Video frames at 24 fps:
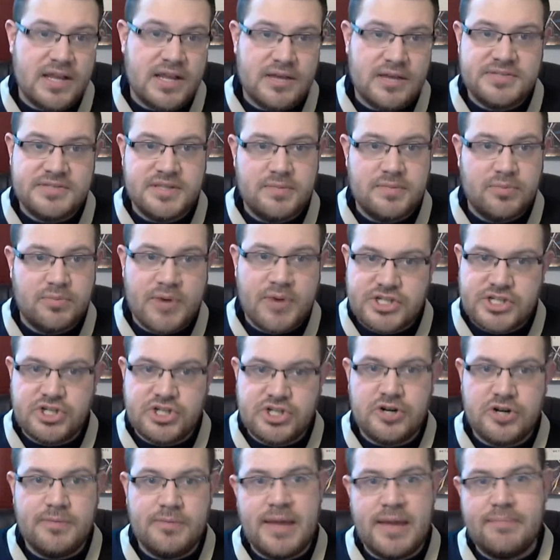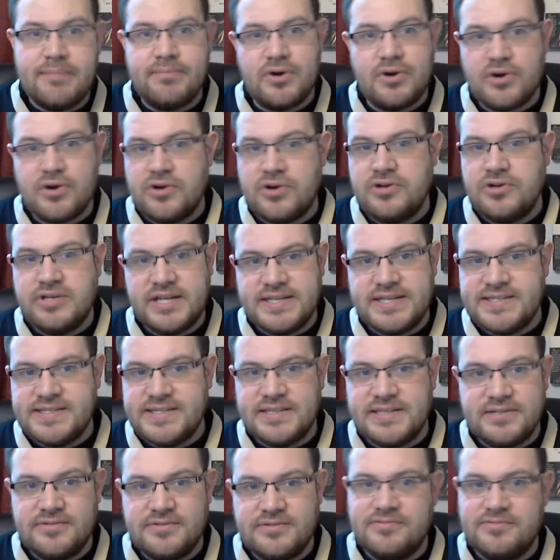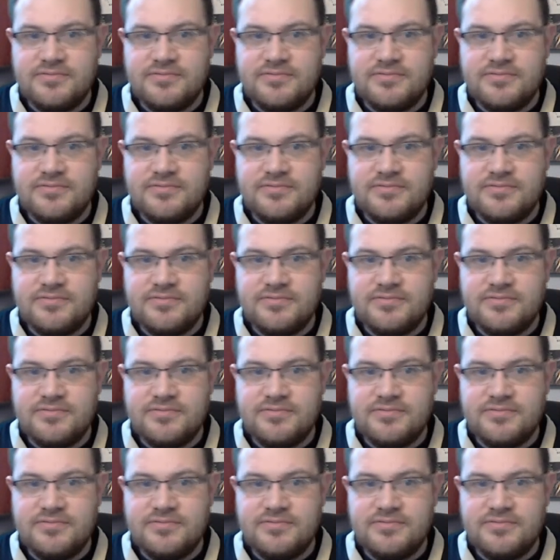comes to the pressure, Mettenberger doesn't